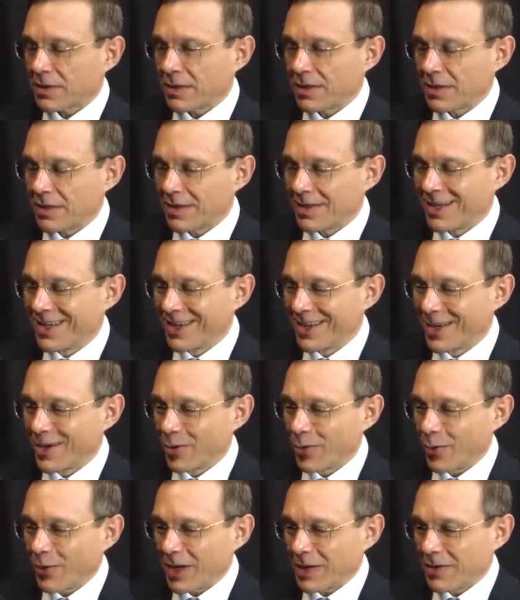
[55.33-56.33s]

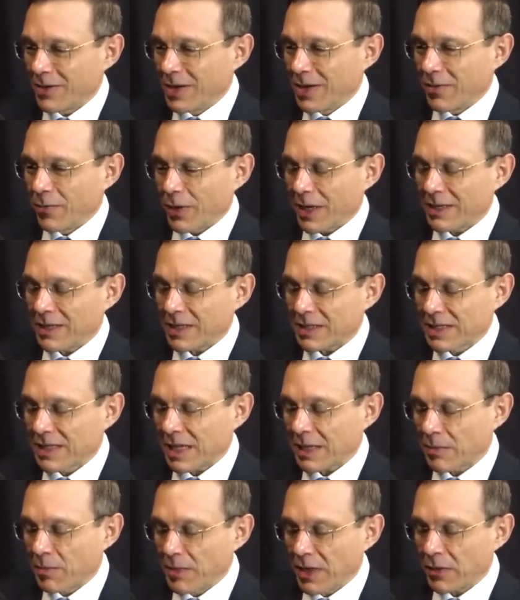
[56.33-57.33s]
you know, why does
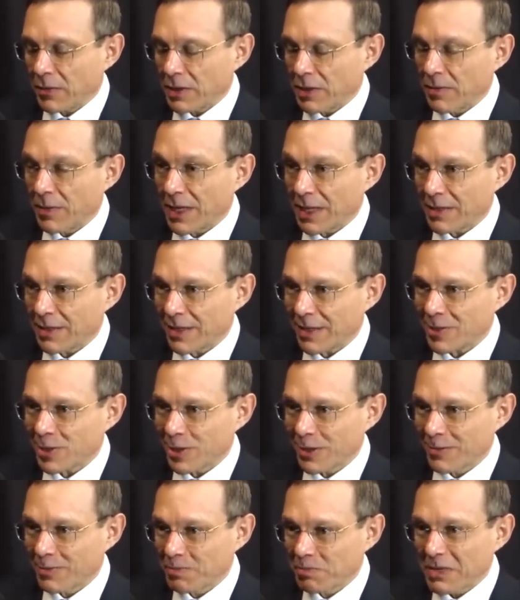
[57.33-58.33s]
that merit my
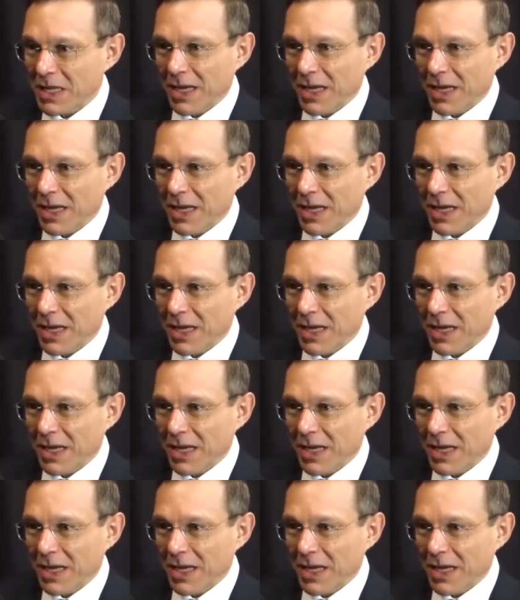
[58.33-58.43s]
attention?